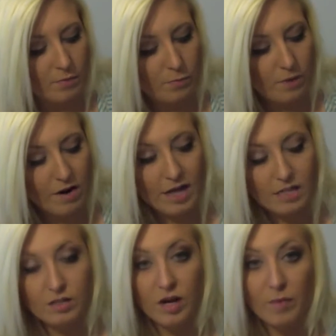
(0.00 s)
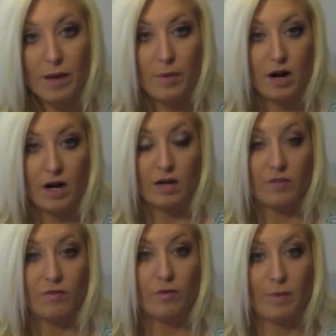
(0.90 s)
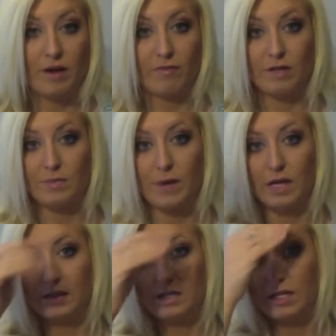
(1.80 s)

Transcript: where I start my part for my fringe bangs,